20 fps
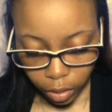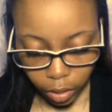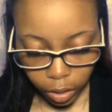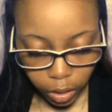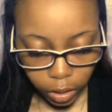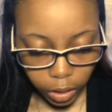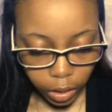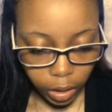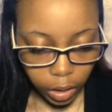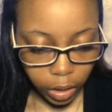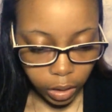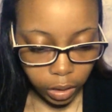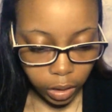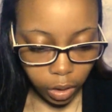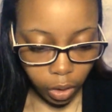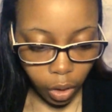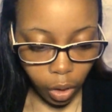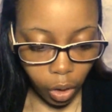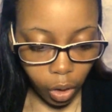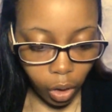This is
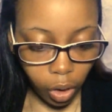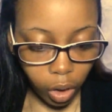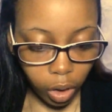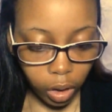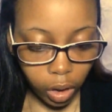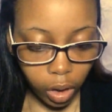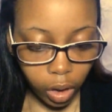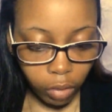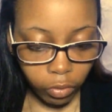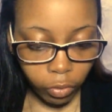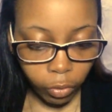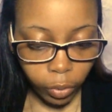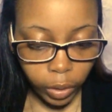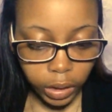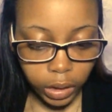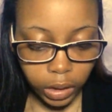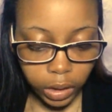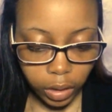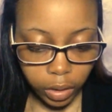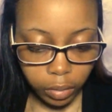The Call of
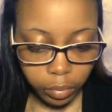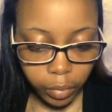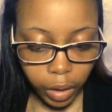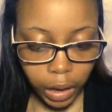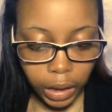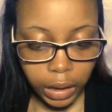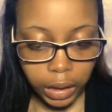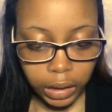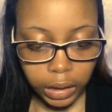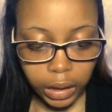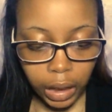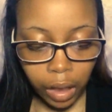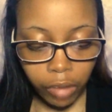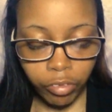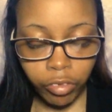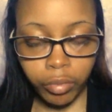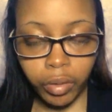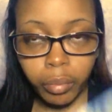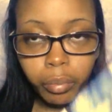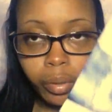Wisdom, insight from